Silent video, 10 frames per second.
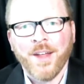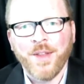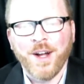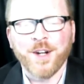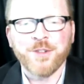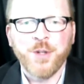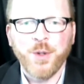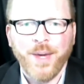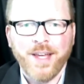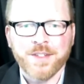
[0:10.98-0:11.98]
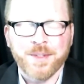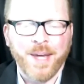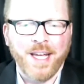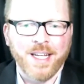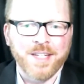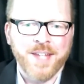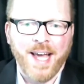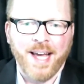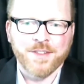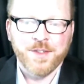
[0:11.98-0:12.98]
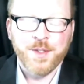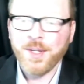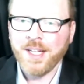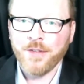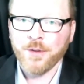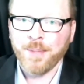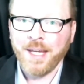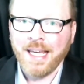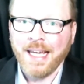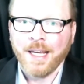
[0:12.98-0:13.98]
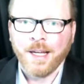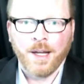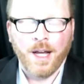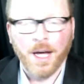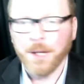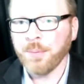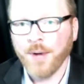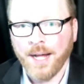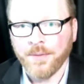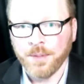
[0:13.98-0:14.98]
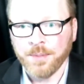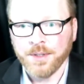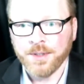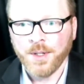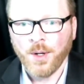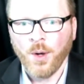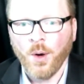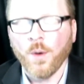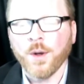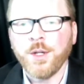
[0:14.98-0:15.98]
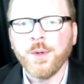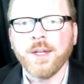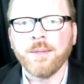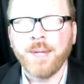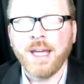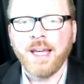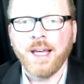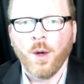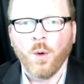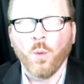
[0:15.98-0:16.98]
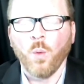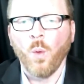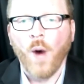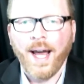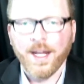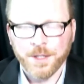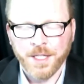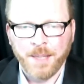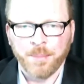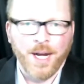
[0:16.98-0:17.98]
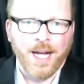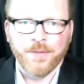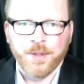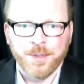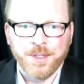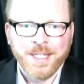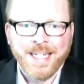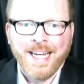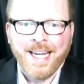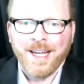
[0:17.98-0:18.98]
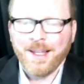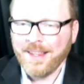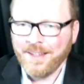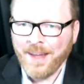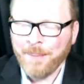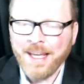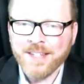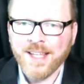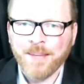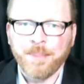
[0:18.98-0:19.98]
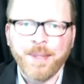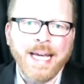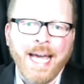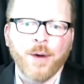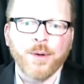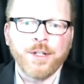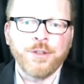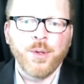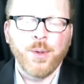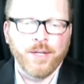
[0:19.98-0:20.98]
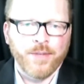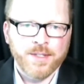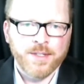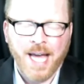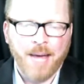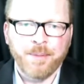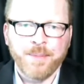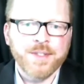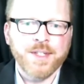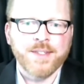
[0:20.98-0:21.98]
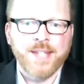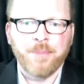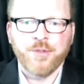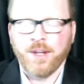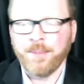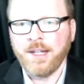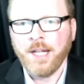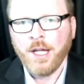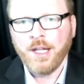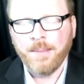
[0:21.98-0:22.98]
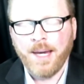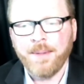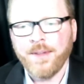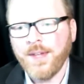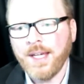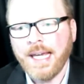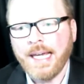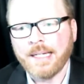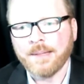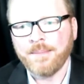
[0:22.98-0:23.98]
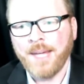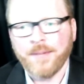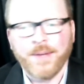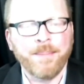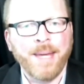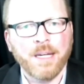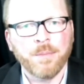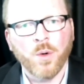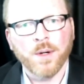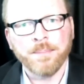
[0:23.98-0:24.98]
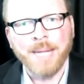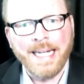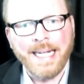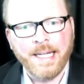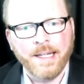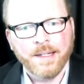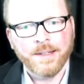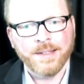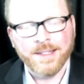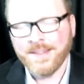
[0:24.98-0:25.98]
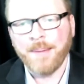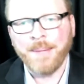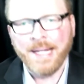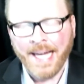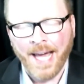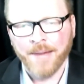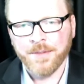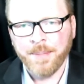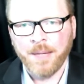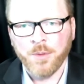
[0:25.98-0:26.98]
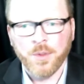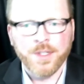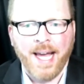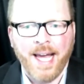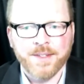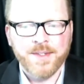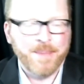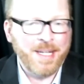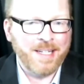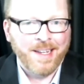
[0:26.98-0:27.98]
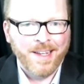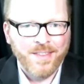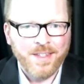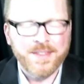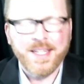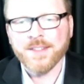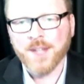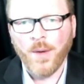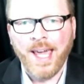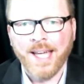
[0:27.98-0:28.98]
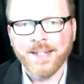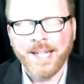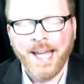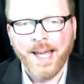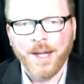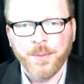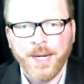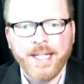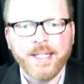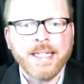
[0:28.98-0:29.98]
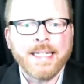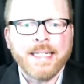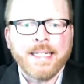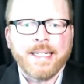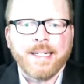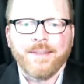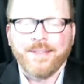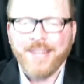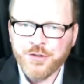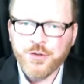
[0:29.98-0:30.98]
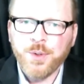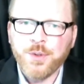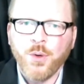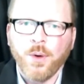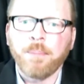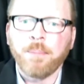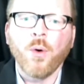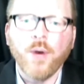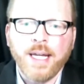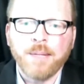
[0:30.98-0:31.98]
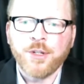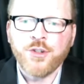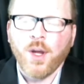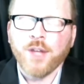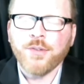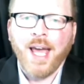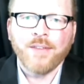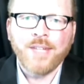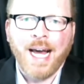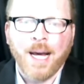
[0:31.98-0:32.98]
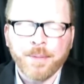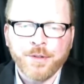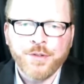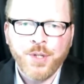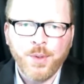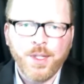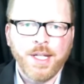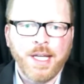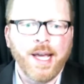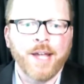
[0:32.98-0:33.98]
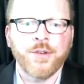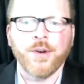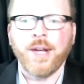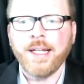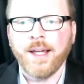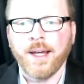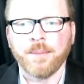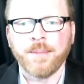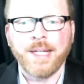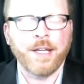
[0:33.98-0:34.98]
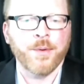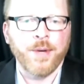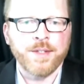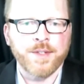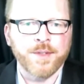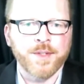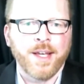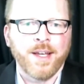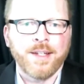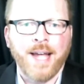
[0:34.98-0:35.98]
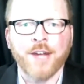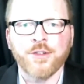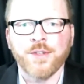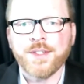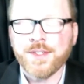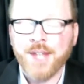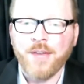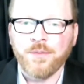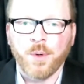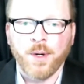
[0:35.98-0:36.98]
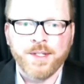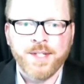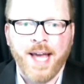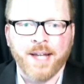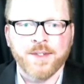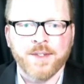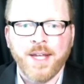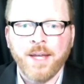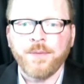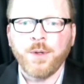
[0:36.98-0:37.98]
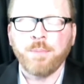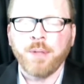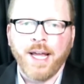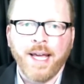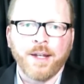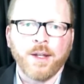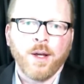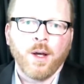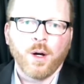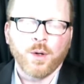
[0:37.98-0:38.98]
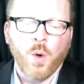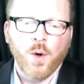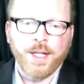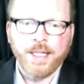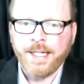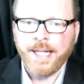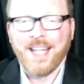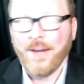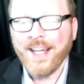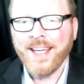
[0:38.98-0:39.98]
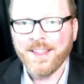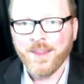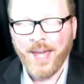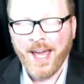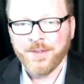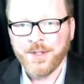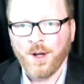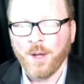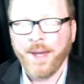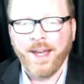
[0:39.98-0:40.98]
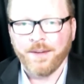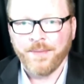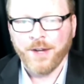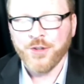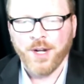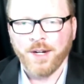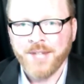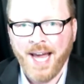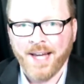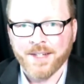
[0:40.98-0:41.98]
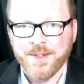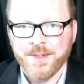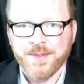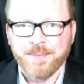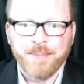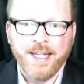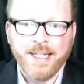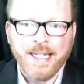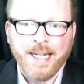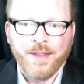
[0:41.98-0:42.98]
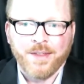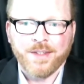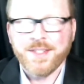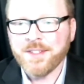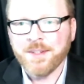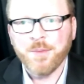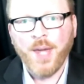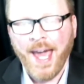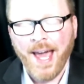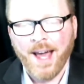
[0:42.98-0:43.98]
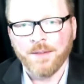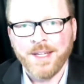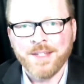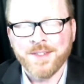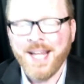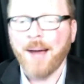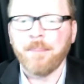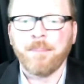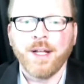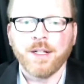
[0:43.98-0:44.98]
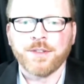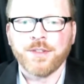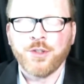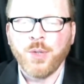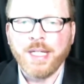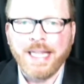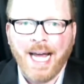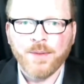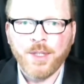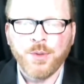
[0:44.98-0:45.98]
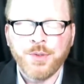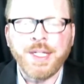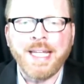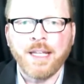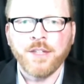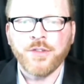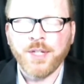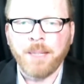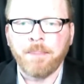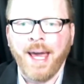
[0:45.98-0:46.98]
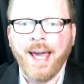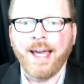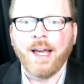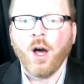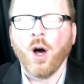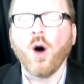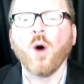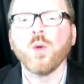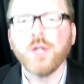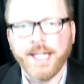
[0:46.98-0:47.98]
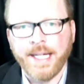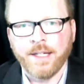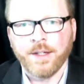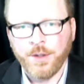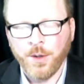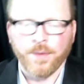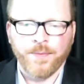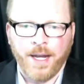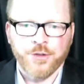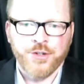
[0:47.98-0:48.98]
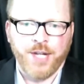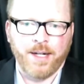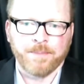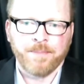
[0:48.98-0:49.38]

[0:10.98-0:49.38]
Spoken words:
there are two ways to pay less taxes. You can either be unprofitable or you can be wildly profitable. That may seem a bit counterintuitive, and it's a common misconception. I mean, you might be thinking, man, if I make more money, doesn't that mean I have to pay more taxes? I mean, these things go hand in hand, right? That's true to a point, but you also have an opportunity as your income increases to actually save more in taxes if you plan accordingly. Now, I get that we have to all pay our fair share of taxes, but the system we have is not built to allow you to easily pay only your fair share.